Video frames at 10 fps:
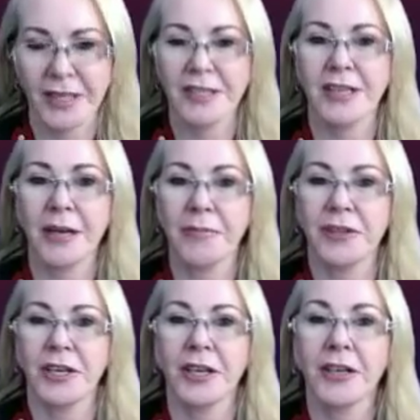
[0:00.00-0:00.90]
same
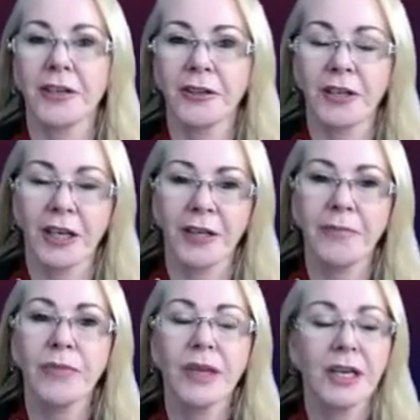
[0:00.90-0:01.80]
thing,
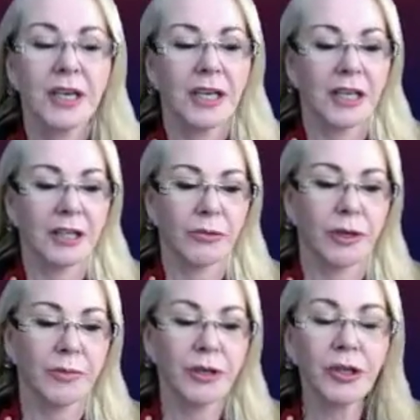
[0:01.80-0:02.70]
okay?
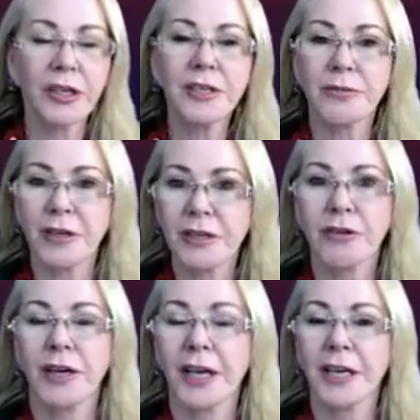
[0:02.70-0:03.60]
When Mercury is
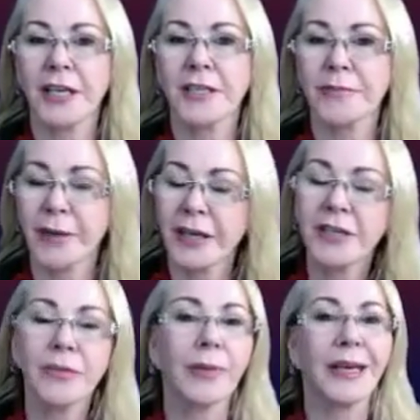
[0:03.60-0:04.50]
retrograde, it's
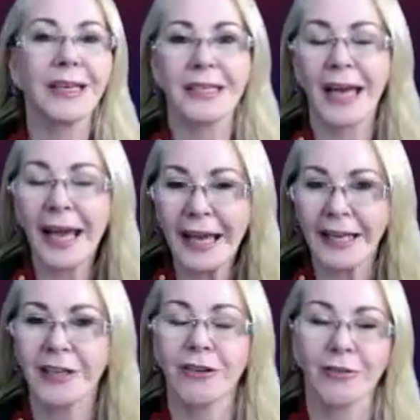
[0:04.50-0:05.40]
better to
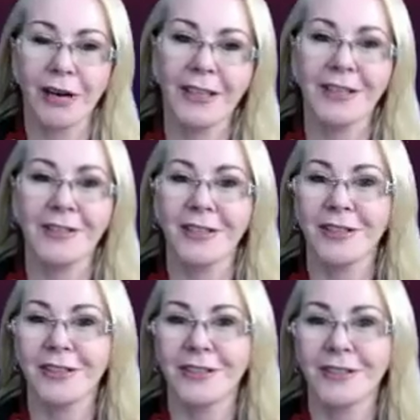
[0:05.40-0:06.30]
maintain rather
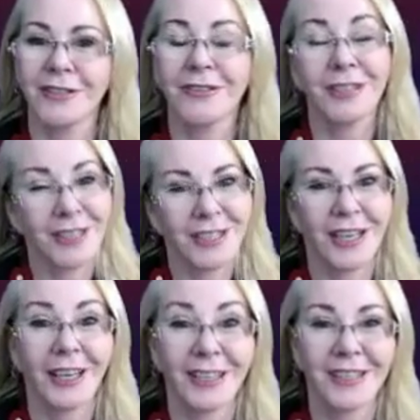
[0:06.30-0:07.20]
than to
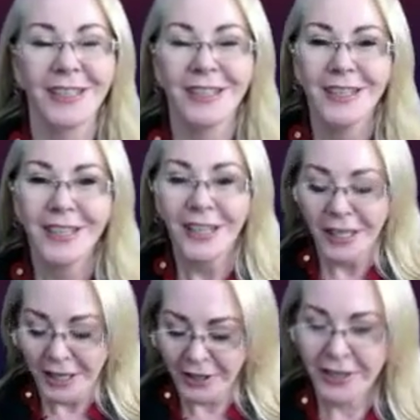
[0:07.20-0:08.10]
initiate.
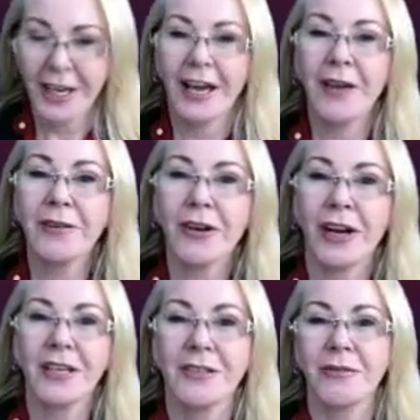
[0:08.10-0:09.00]
Okay, have a
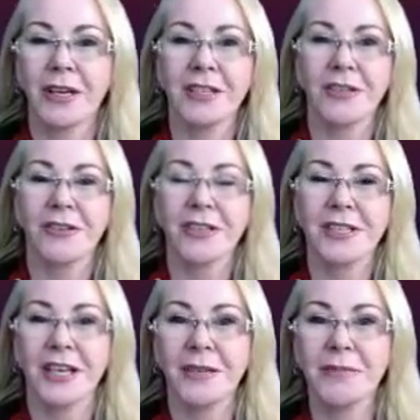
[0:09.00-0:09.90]
great week,
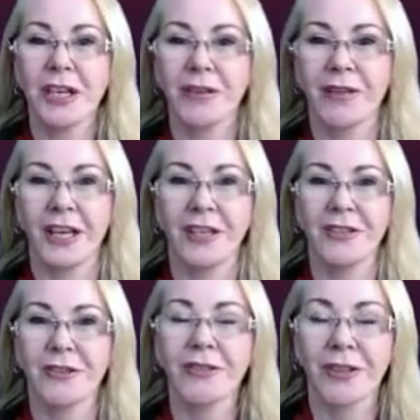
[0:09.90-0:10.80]
Taurus. I'm Jennifer
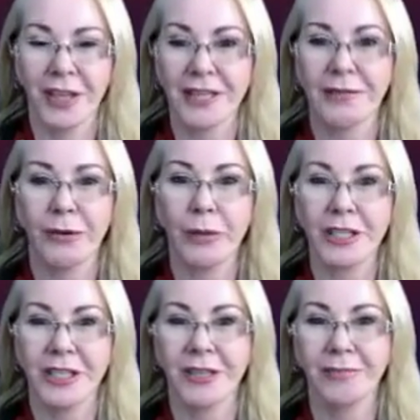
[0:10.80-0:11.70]
Angel. Thanks for
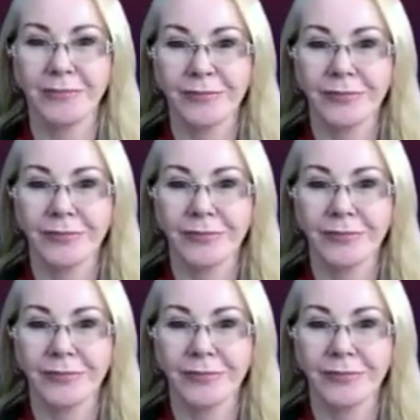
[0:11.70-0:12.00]
watching.